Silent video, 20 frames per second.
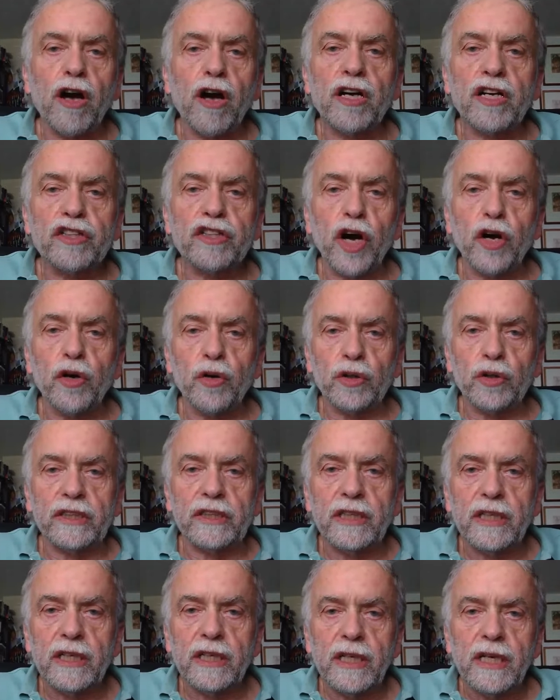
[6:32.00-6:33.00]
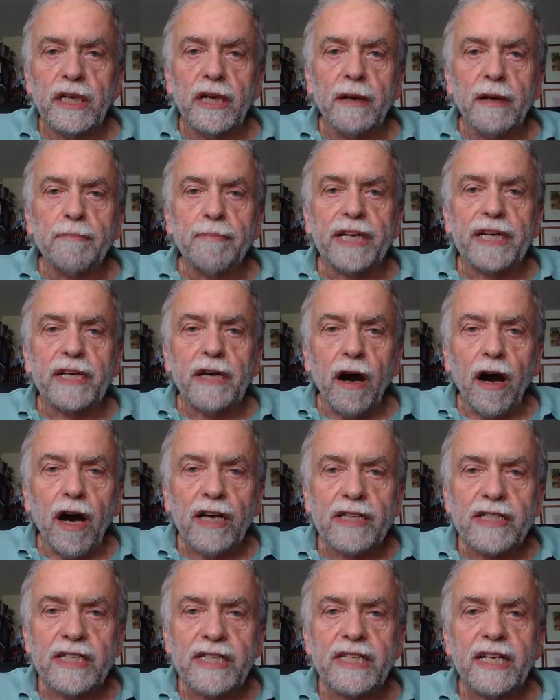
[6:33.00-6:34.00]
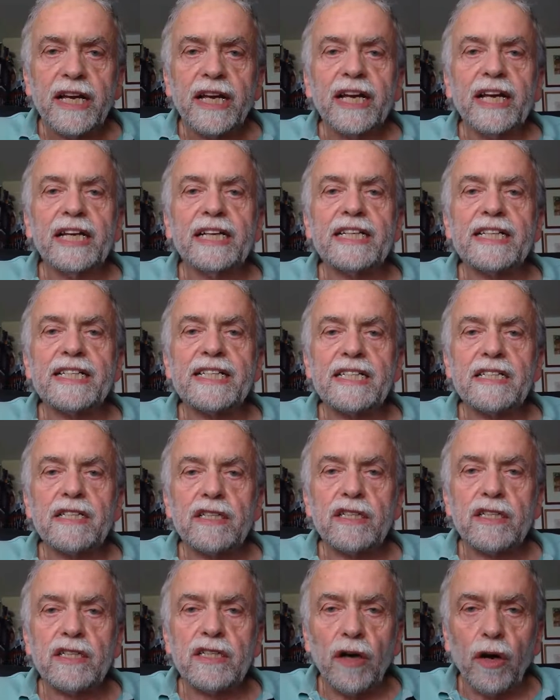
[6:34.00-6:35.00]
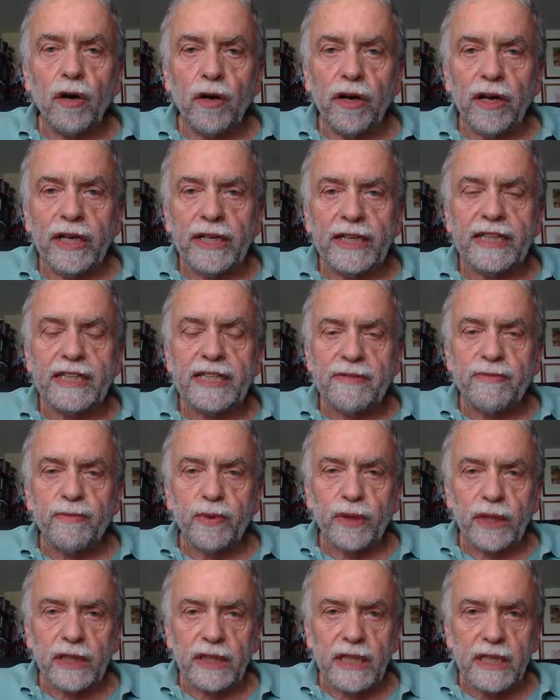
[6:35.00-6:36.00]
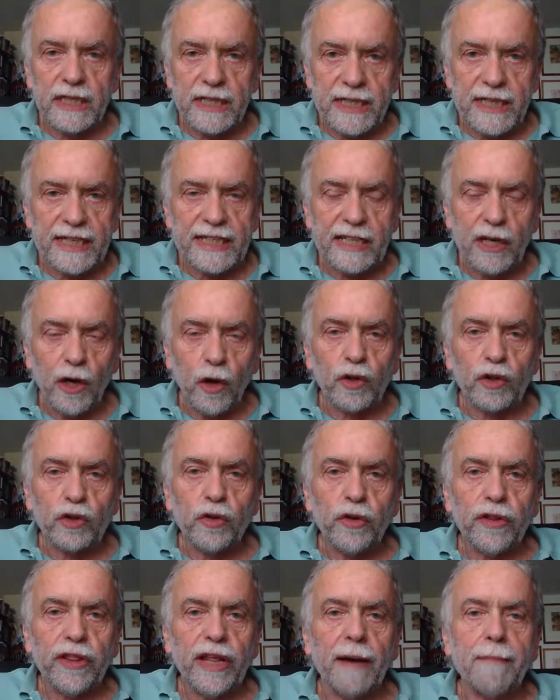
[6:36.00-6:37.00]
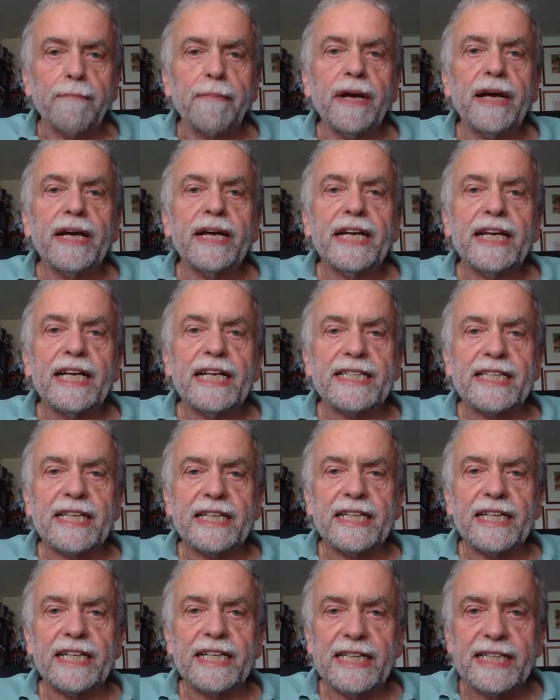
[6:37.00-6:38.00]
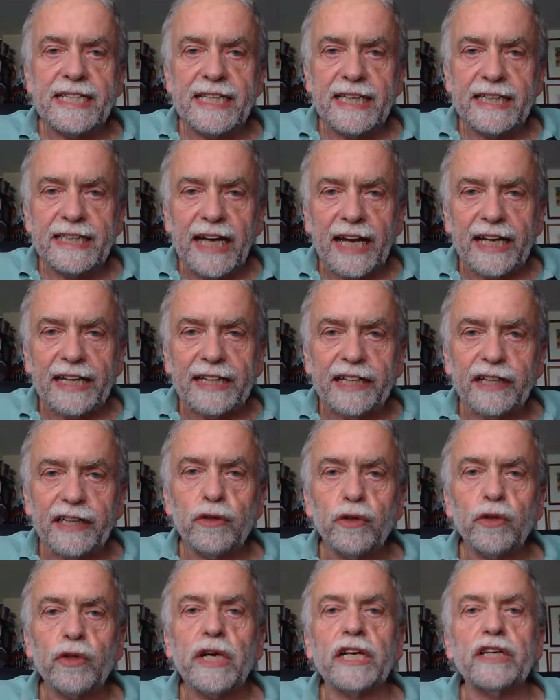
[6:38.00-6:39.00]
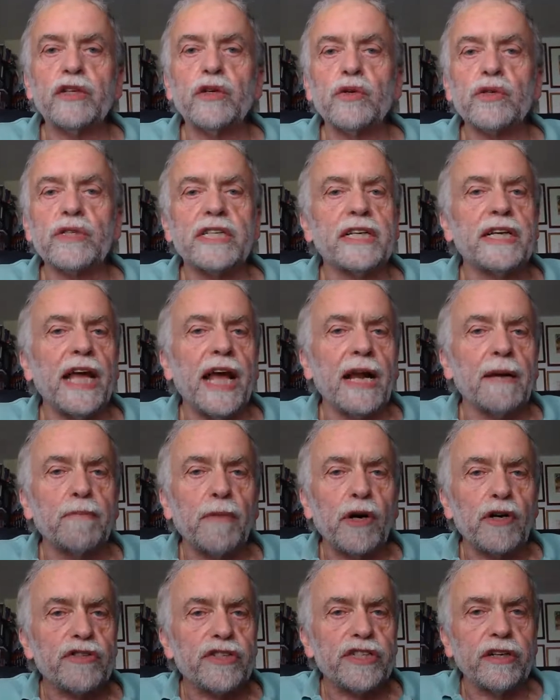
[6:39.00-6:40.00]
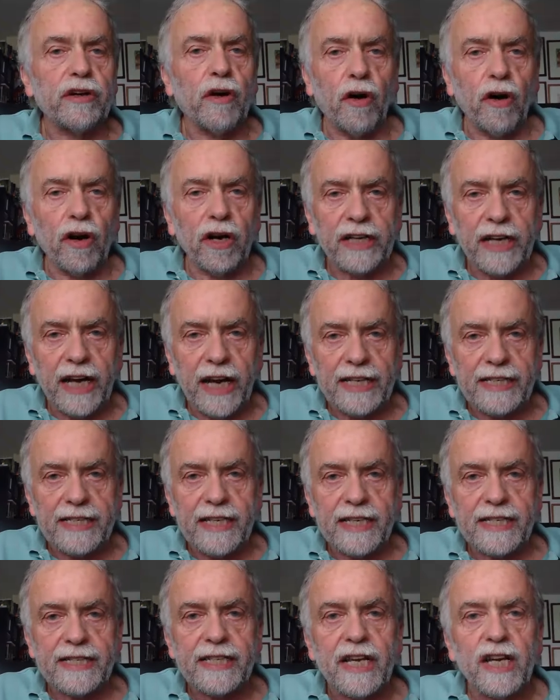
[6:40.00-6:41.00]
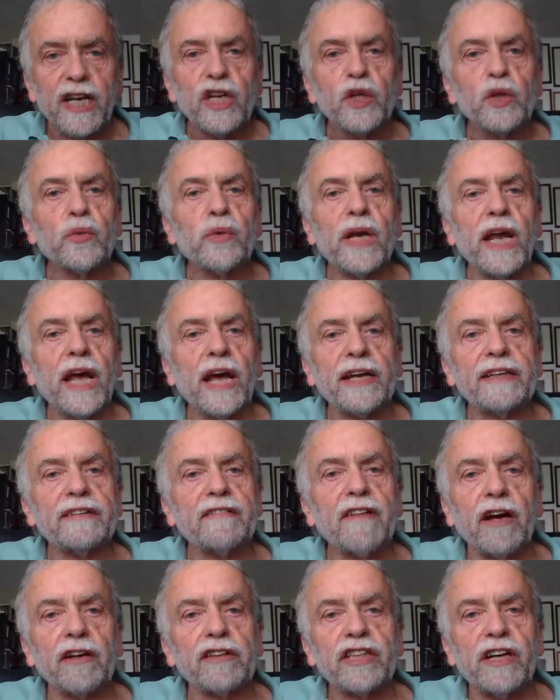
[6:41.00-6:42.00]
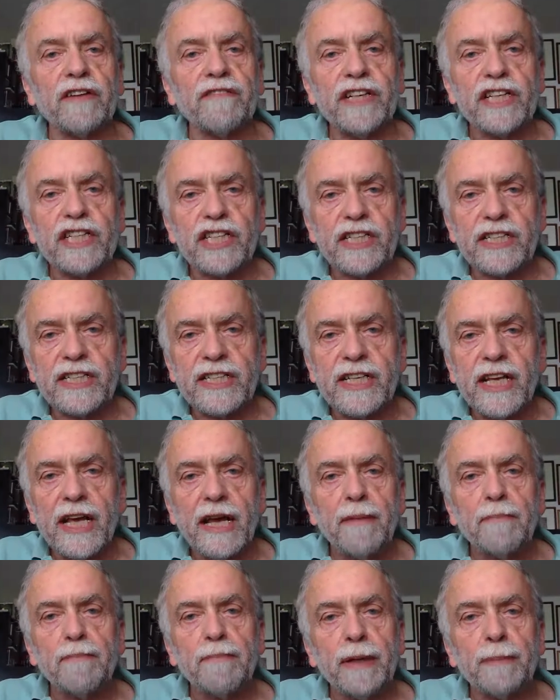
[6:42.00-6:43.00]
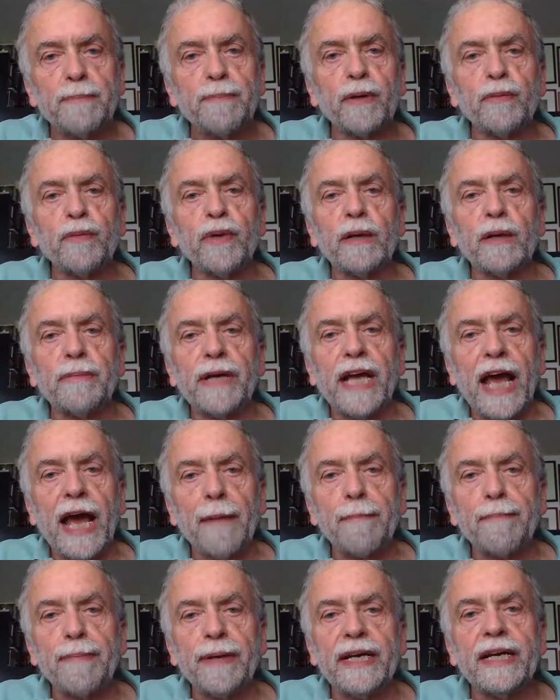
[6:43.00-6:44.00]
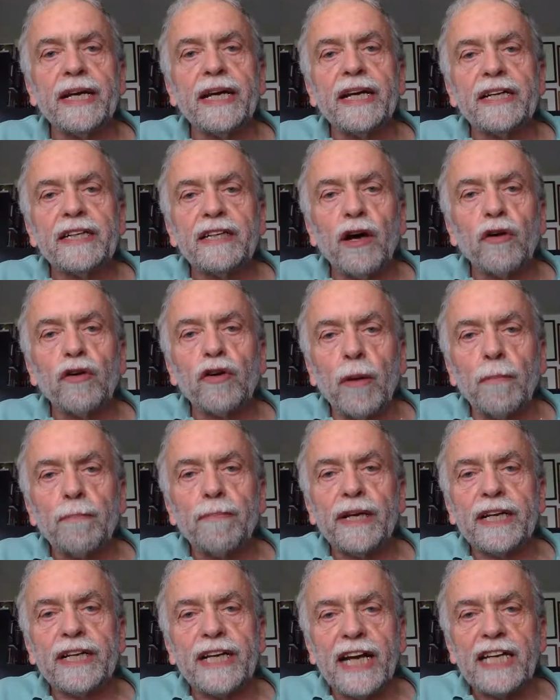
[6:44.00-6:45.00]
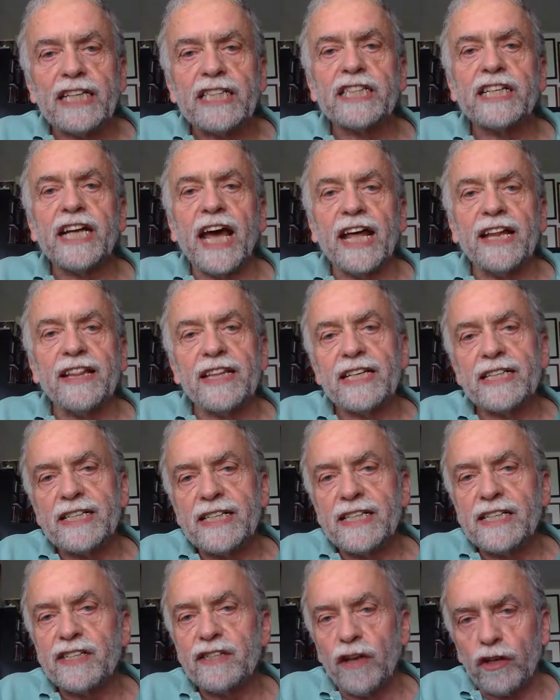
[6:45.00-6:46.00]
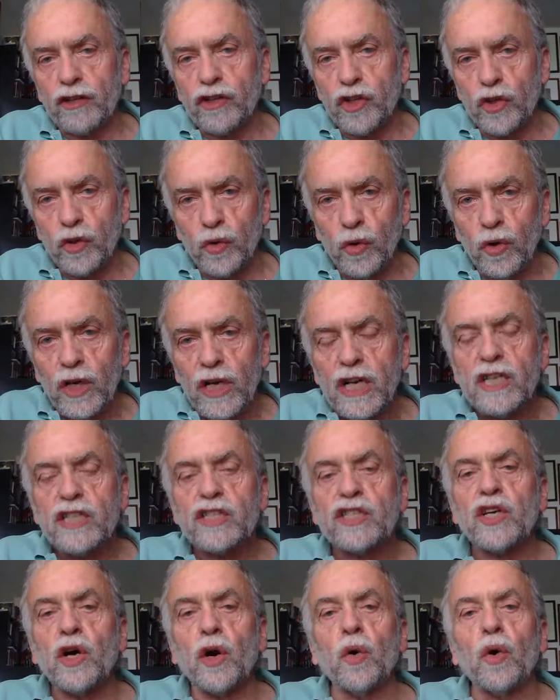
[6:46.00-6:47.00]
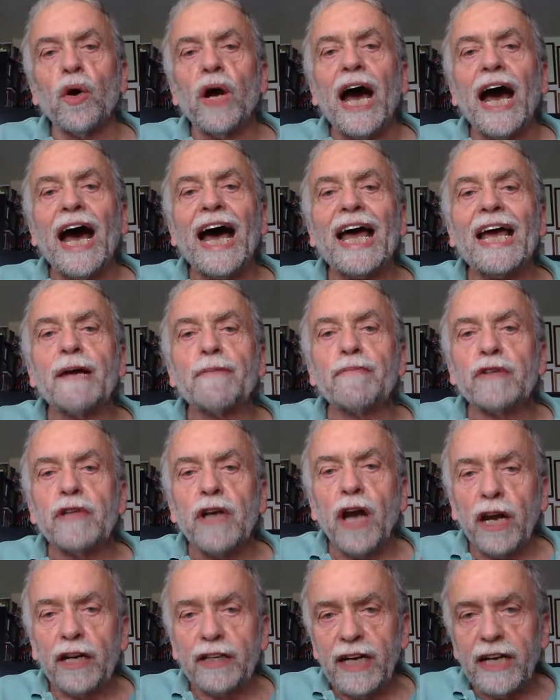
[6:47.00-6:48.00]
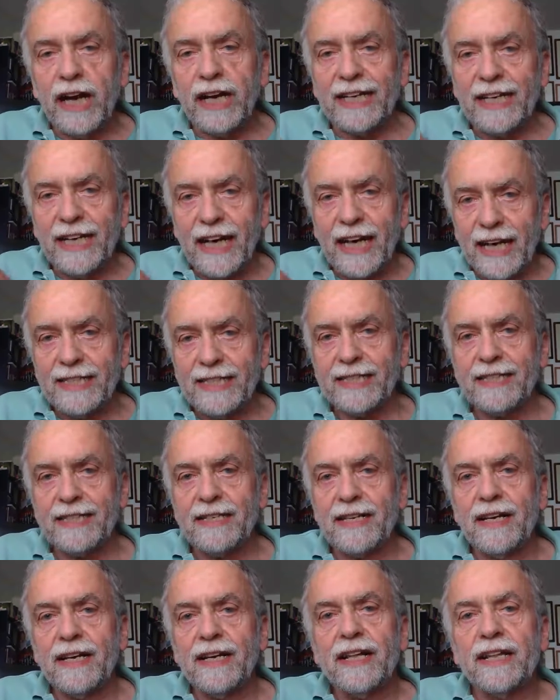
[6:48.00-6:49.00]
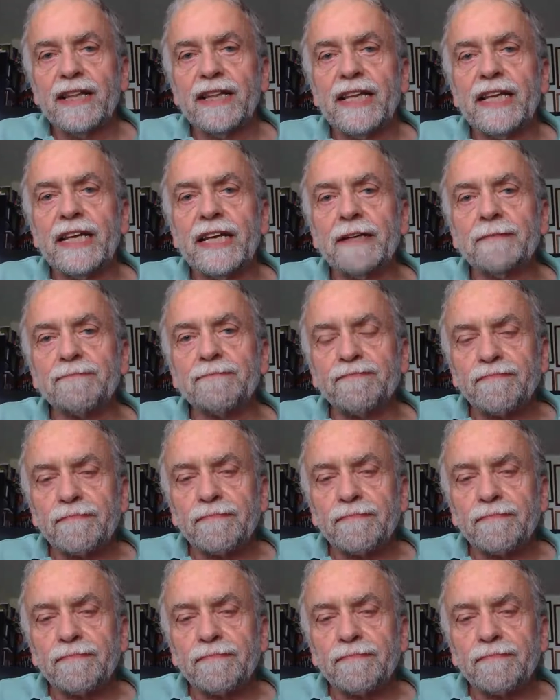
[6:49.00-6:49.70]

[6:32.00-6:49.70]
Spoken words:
road, because it is told to them it's an easy technique. You can use it almost in all cases. You will have not revisions. People will be happy, no complication, and this is not true. So I am not against the